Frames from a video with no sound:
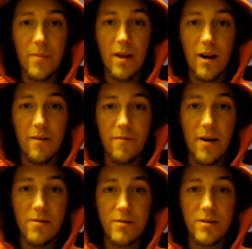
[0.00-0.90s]
that I
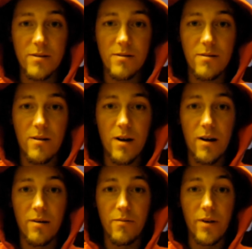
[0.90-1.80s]
found
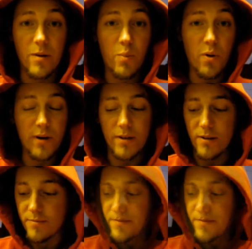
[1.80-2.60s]
uh, really important.